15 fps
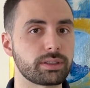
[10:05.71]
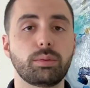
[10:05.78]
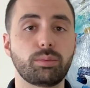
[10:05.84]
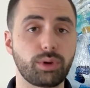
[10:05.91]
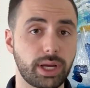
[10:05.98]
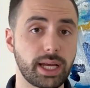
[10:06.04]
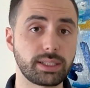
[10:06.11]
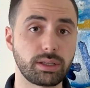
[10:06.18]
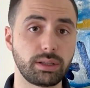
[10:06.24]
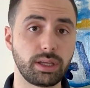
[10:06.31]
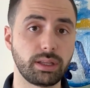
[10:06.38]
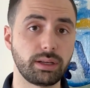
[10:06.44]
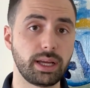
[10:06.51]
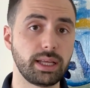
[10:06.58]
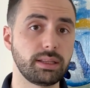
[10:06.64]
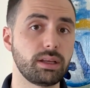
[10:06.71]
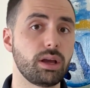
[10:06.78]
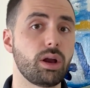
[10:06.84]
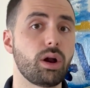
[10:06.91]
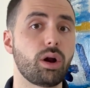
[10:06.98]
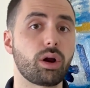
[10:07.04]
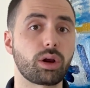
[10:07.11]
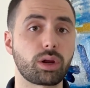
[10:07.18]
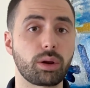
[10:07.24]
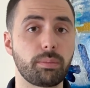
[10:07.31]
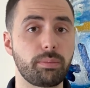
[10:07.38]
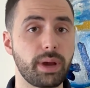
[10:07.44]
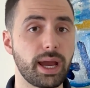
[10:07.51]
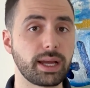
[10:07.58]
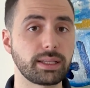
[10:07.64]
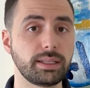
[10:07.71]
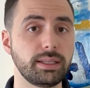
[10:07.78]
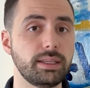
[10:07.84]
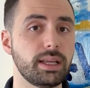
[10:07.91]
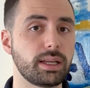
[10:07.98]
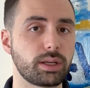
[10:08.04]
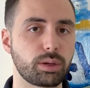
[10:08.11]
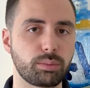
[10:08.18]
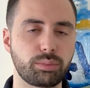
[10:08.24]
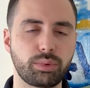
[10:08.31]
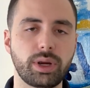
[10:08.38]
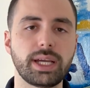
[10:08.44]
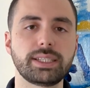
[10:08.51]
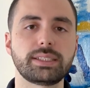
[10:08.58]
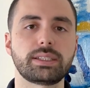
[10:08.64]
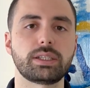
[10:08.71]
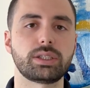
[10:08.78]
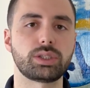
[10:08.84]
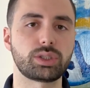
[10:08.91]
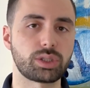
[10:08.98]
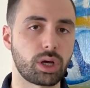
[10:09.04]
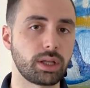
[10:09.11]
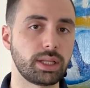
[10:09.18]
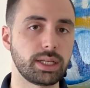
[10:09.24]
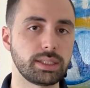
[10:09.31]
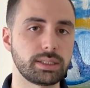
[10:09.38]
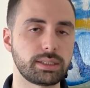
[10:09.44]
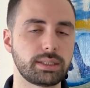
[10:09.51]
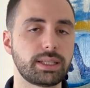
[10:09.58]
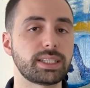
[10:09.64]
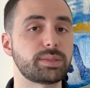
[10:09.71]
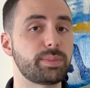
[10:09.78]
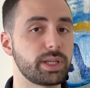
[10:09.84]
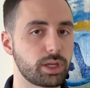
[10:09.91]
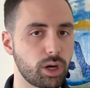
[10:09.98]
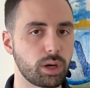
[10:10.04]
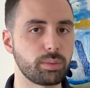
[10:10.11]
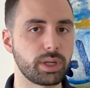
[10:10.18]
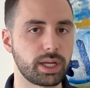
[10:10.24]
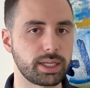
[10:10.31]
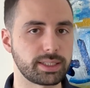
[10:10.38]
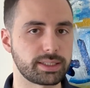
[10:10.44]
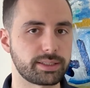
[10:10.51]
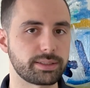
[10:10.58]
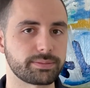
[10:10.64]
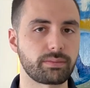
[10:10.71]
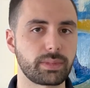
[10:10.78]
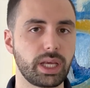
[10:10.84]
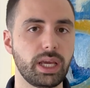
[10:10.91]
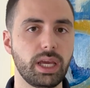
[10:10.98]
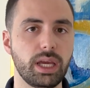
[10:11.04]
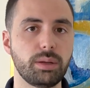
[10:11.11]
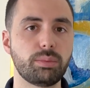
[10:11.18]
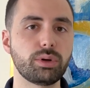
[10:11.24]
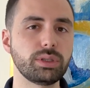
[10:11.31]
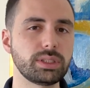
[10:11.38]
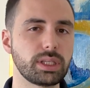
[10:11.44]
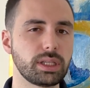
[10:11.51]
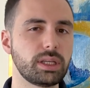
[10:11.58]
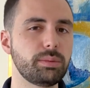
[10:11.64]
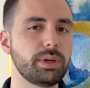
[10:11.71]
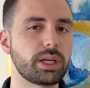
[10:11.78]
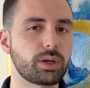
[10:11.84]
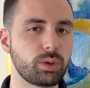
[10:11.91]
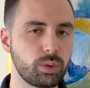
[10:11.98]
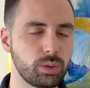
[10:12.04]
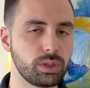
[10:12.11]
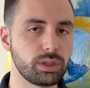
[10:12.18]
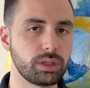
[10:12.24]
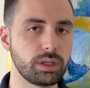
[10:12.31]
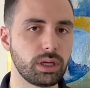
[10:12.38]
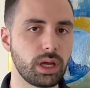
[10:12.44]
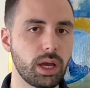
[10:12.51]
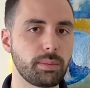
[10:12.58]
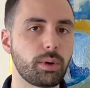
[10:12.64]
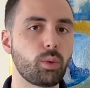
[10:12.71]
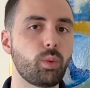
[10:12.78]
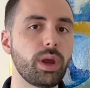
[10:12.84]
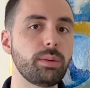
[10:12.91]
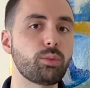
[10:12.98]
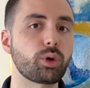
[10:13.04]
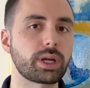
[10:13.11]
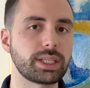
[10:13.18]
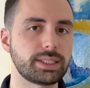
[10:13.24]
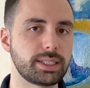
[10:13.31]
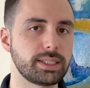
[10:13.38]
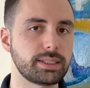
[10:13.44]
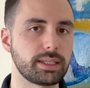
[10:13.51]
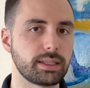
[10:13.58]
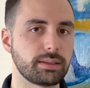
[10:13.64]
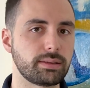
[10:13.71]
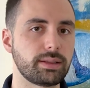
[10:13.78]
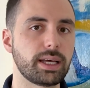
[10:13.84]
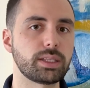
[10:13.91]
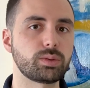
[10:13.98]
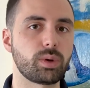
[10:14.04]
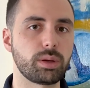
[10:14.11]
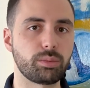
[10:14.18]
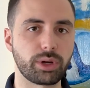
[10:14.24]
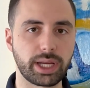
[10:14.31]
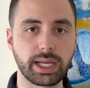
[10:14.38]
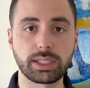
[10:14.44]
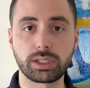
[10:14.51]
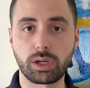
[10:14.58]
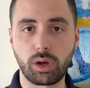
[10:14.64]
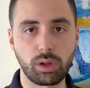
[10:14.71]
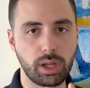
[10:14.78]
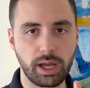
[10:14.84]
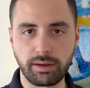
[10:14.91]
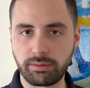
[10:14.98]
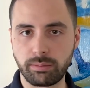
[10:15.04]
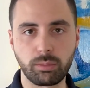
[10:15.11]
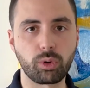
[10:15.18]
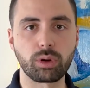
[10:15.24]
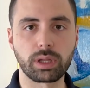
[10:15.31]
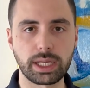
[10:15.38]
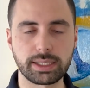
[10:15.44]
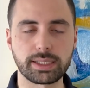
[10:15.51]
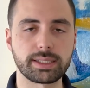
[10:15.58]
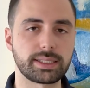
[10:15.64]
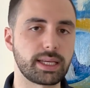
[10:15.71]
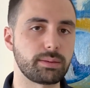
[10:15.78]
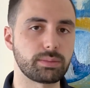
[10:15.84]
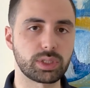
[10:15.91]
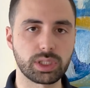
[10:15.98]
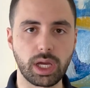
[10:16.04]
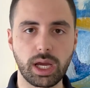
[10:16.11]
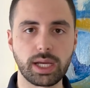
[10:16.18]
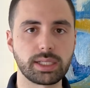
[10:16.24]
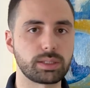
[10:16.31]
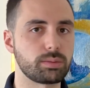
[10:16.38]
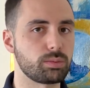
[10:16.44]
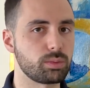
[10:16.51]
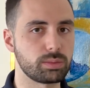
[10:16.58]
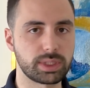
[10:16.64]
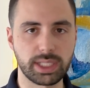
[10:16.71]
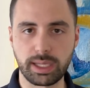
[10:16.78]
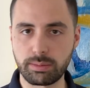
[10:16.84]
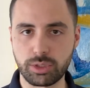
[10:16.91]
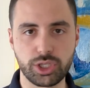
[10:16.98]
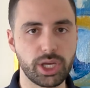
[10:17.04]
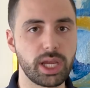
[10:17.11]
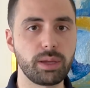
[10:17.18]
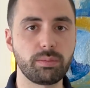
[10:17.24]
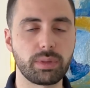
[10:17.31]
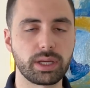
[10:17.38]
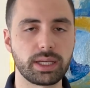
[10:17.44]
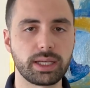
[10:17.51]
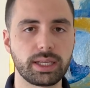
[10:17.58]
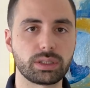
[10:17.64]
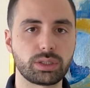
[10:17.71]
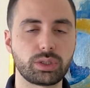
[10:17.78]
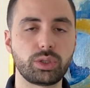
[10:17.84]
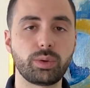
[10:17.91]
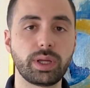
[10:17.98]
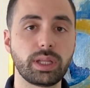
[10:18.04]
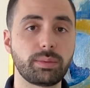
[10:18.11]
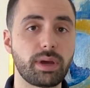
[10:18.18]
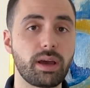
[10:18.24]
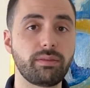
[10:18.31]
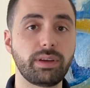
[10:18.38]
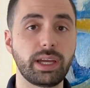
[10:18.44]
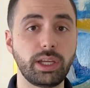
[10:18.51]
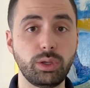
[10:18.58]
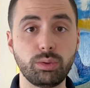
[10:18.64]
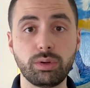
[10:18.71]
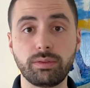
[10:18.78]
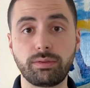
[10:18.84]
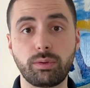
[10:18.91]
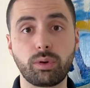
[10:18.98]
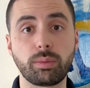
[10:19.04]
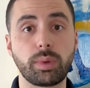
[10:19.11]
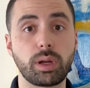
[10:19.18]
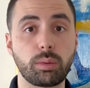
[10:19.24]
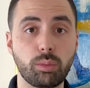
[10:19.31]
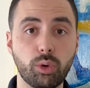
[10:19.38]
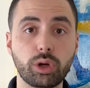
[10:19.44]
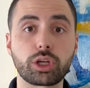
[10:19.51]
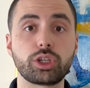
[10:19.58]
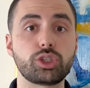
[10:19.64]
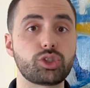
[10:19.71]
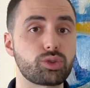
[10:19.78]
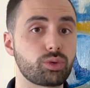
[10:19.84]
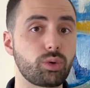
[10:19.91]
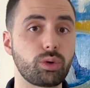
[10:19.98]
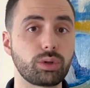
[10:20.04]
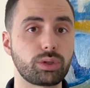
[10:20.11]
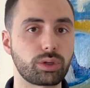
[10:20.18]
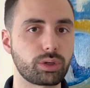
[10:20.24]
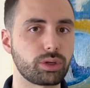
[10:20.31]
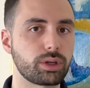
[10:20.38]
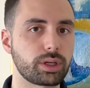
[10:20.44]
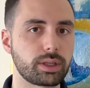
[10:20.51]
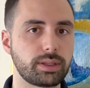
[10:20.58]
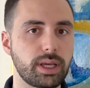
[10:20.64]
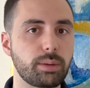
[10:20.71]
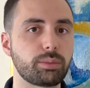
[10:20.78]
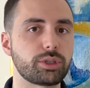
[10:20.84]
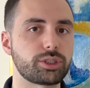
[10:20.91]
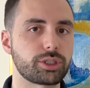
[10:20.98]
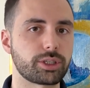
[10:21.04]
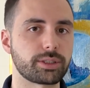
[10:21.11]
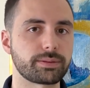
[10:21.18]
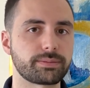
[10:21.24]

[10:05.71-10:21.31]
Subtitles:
Briquettes, on the other hand, are compacted and compressed sawdust that's been carbonized. It burns a little bit cooler, but way more consistent. That's why briquettes all have more or less the same size and same shape. So you end up having a uniform and a more controlled cook temperature.